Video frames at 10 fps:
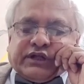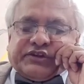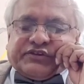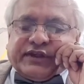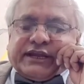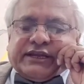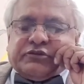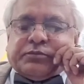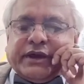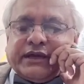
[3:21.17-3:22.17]

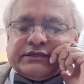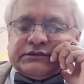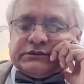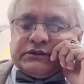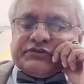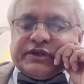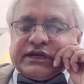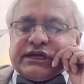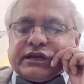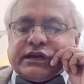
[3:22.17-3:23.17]
The
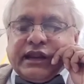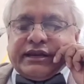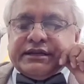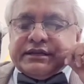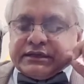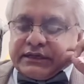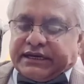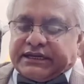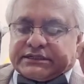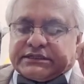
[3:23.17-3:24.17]
second lady
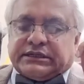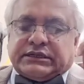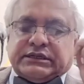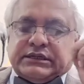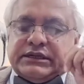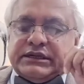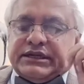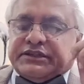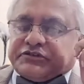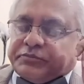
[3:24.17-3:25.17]
character
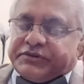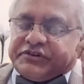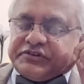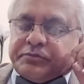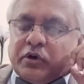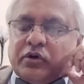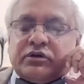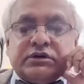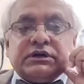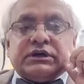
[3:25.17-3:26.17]
is Mrs. Moore.
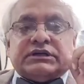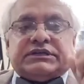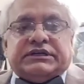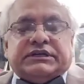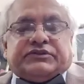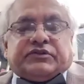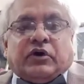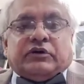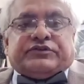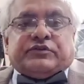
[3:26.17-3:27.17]
She is
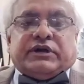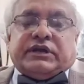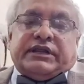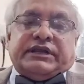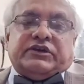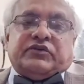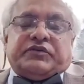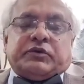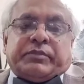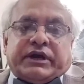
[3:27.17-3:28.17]
also a lady of
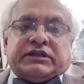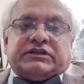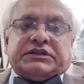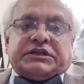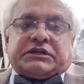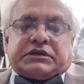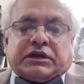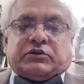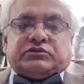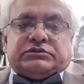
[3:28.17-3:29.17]
humanitarian
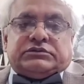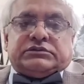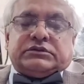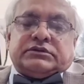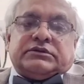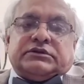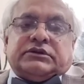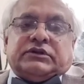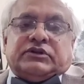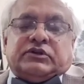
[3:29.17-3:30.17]
ground,
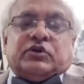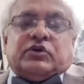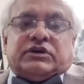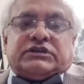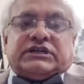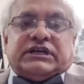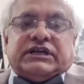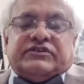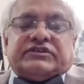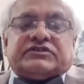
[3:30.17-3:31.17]
though
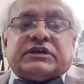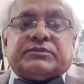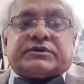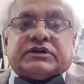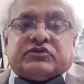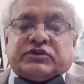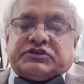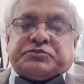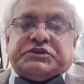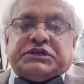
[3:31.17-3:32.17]
she is a sharp
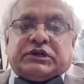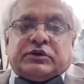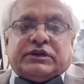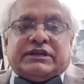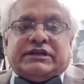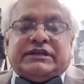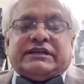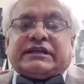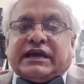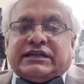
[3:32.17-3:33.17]
contrast, particularly
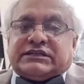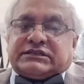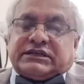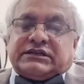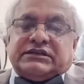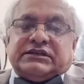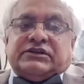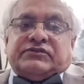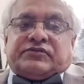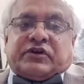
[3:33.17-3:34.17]
in character,
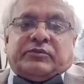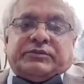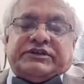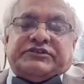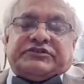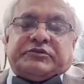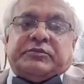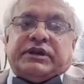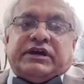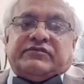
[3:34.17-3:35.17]
from her
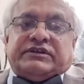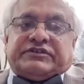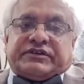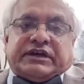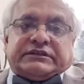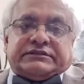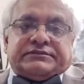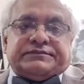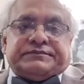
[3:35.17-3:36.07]
beloved son,